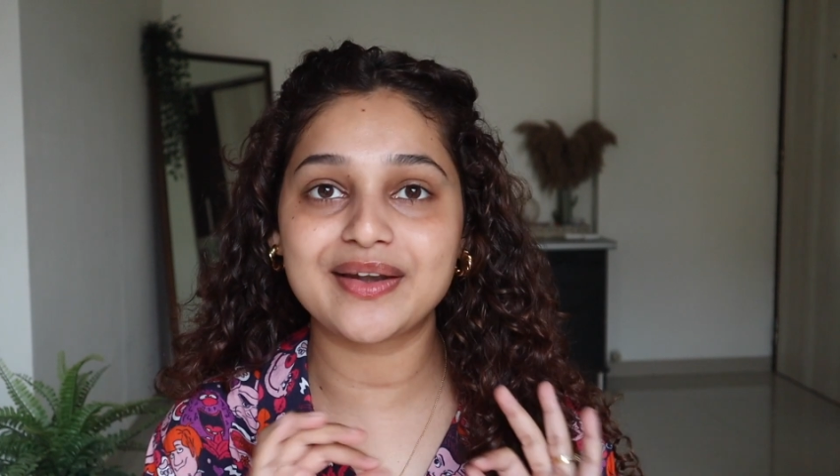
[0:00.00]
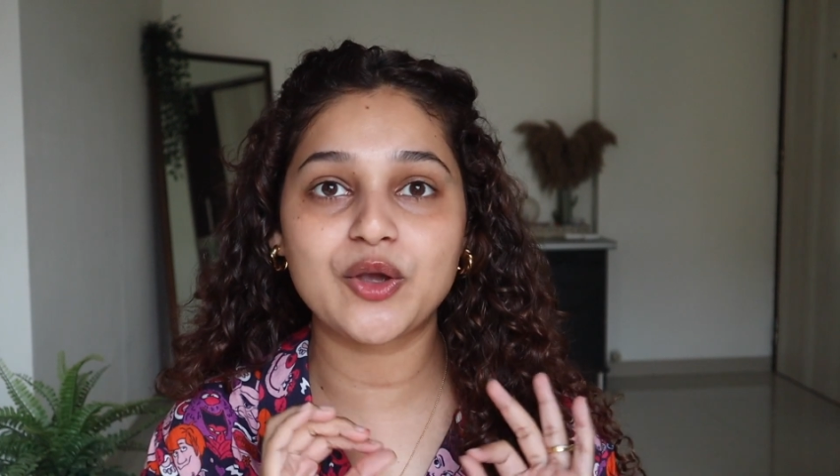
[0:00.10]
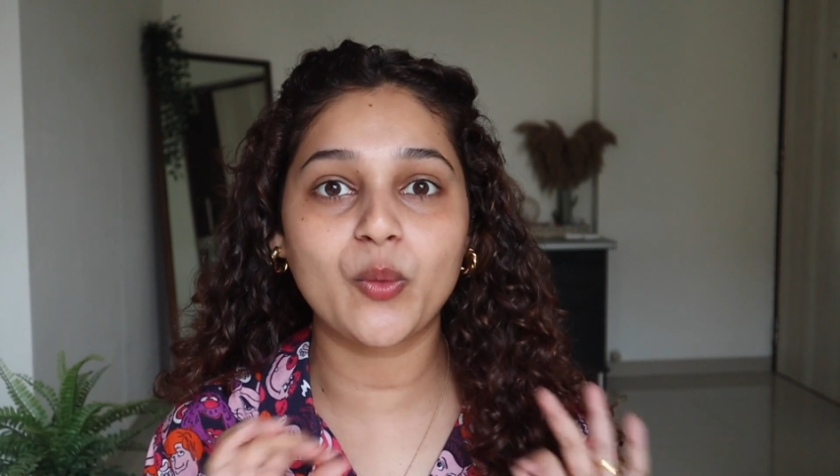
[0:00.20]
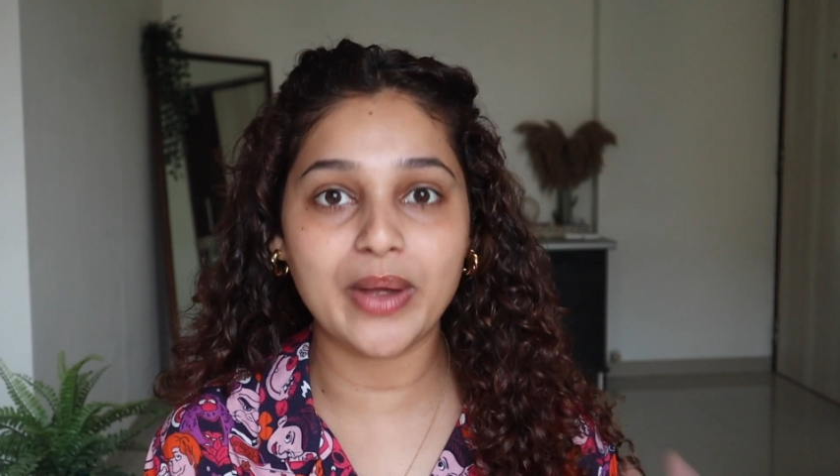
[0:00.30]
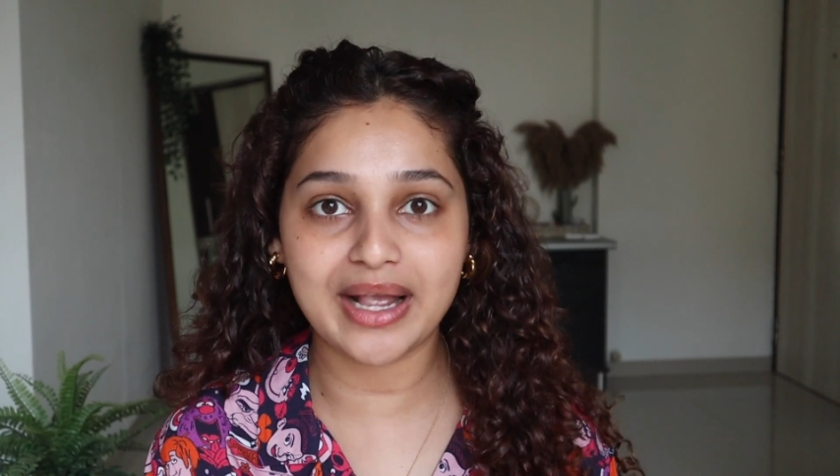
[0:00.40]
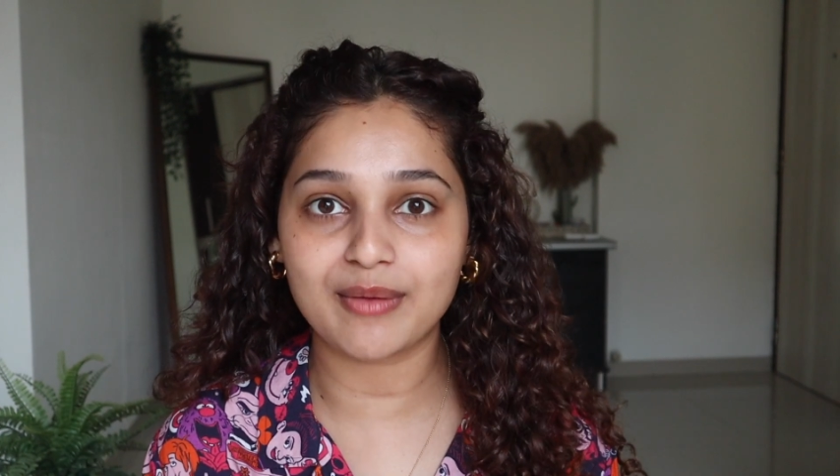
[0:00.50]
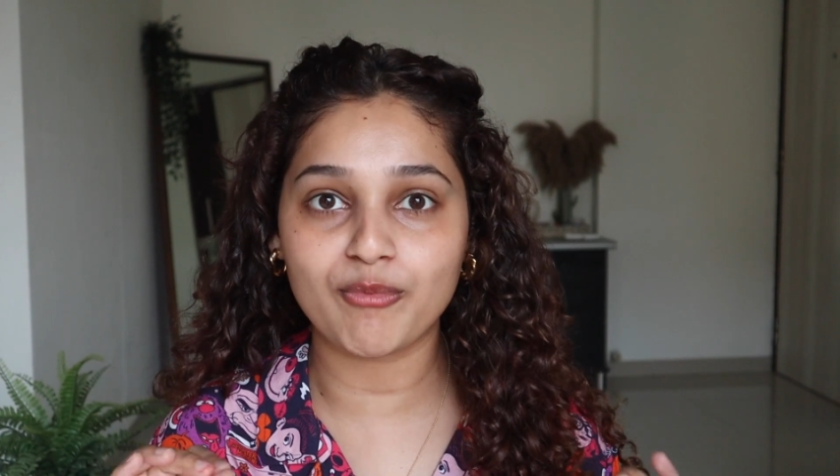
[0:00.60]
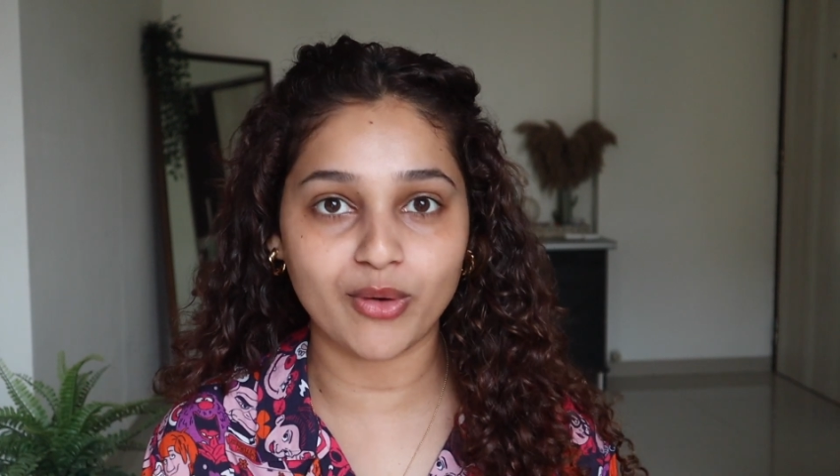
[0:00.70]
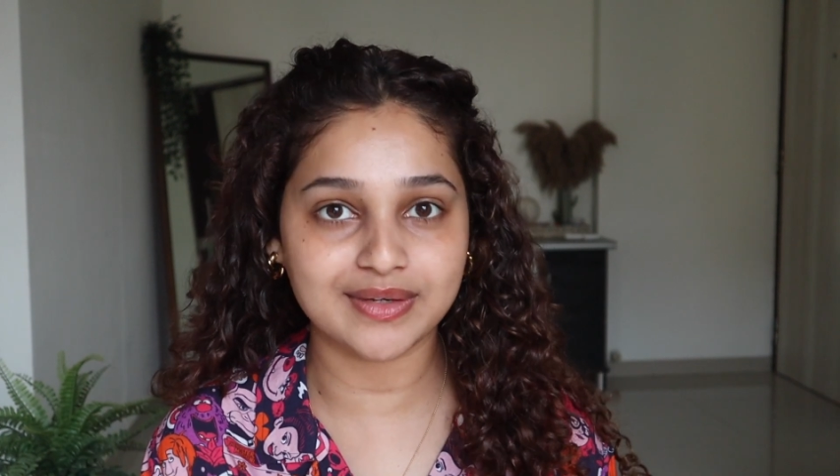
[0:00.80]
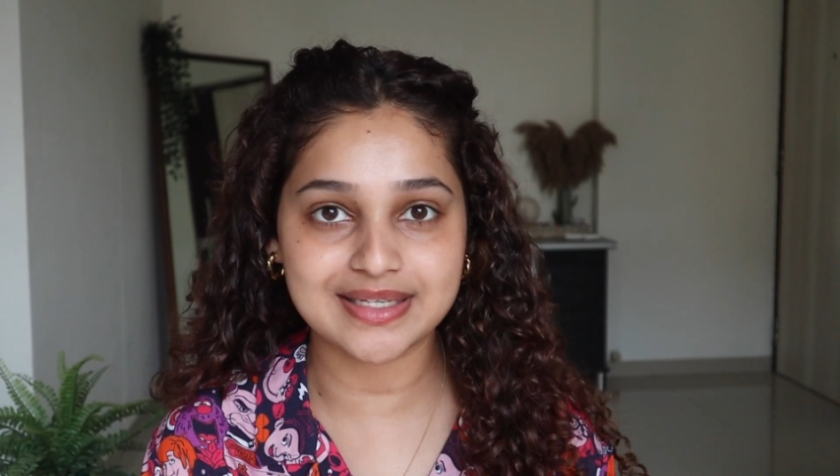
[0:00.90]
and quick
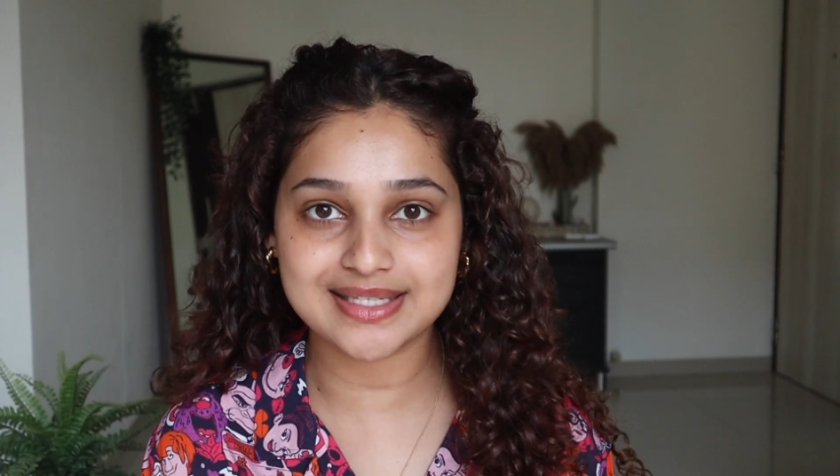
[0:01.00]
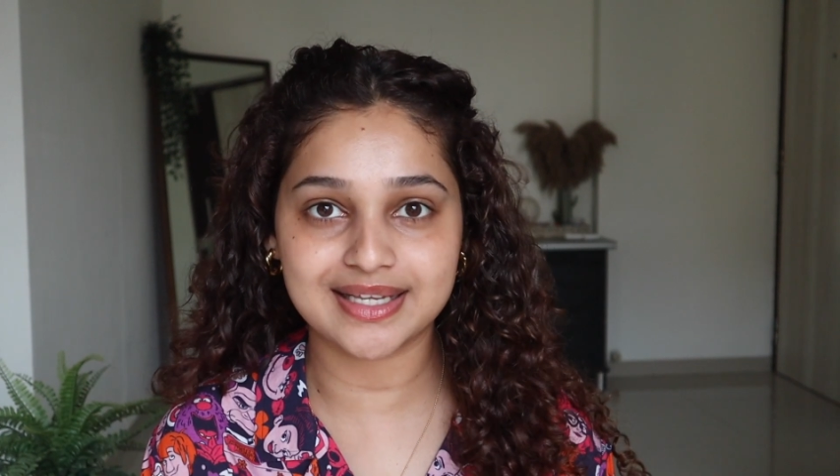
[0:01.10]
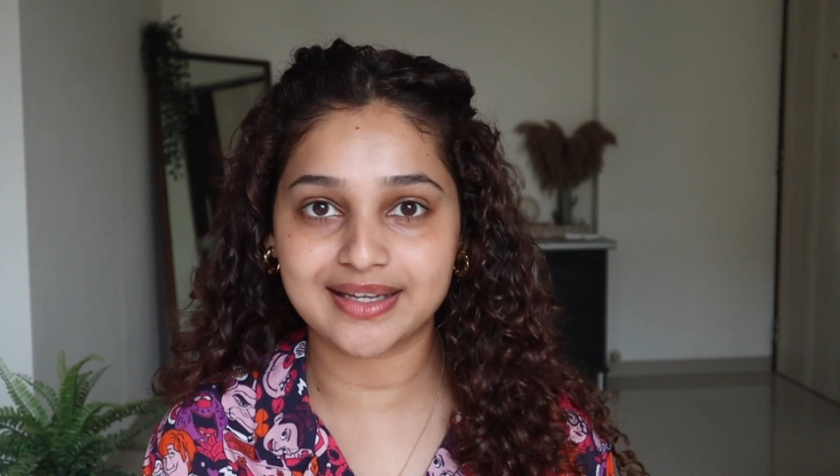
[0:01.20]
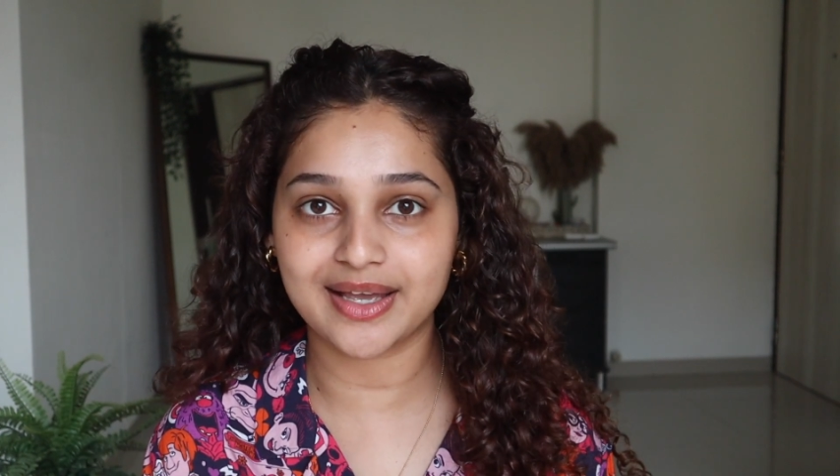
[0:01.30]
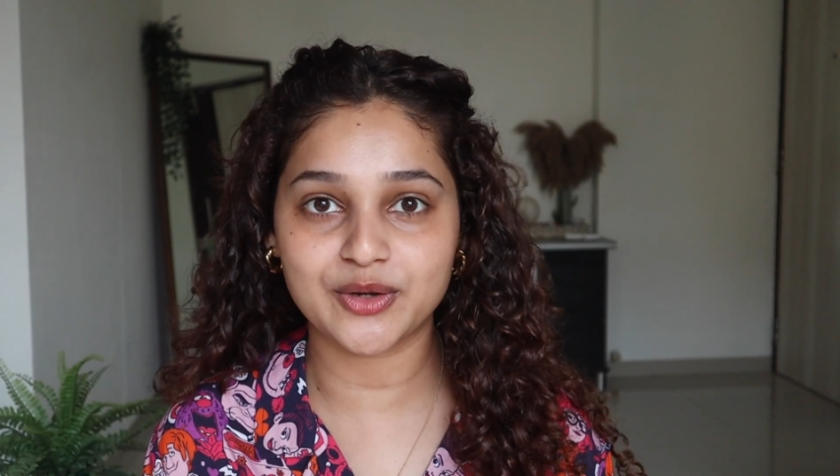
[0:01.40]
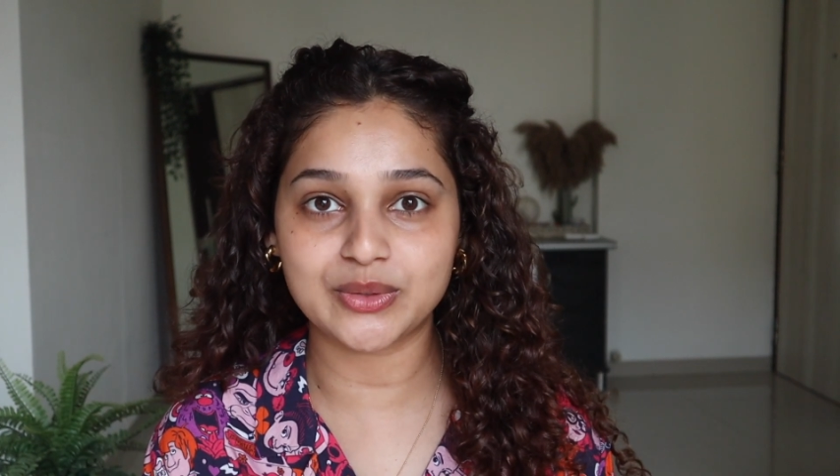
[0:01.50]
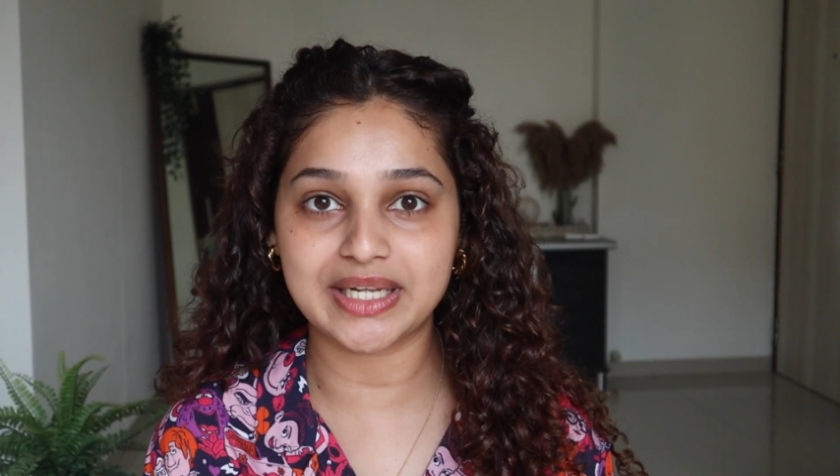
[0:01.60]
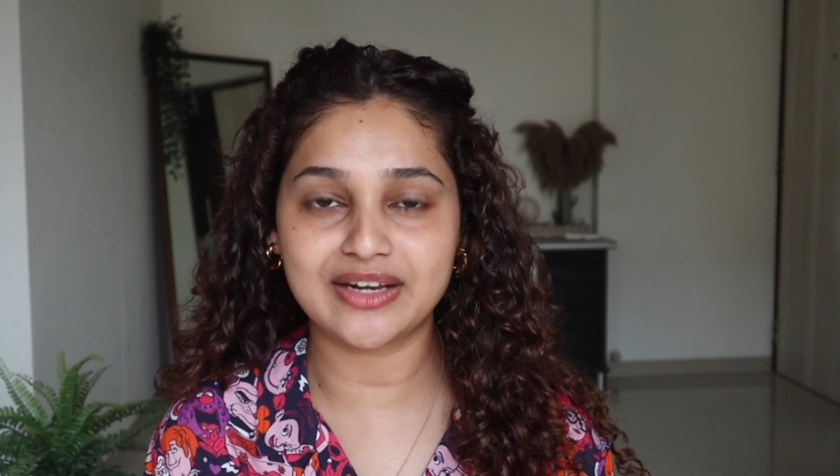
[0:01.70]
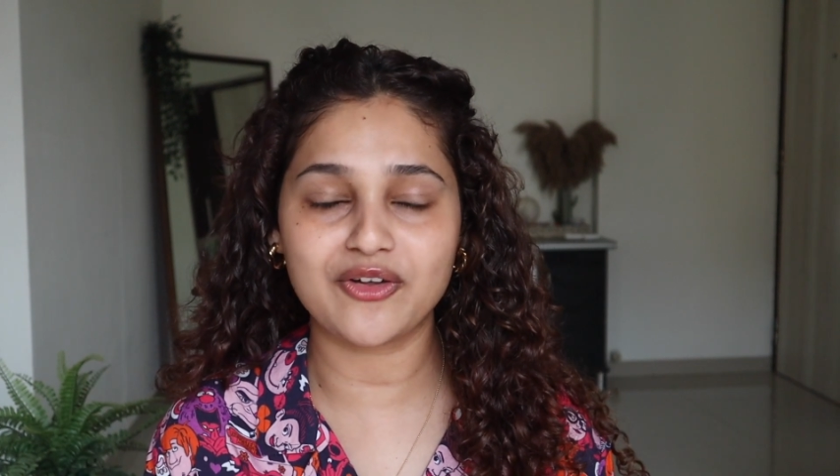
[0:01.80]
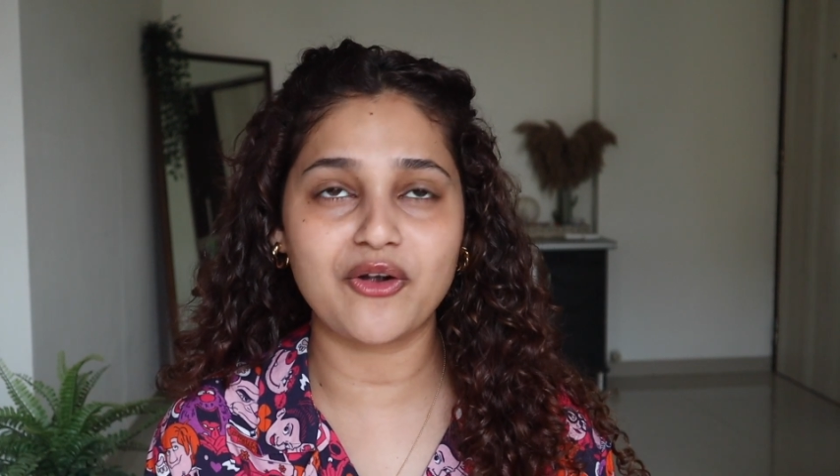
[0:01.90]
morning skincare routine.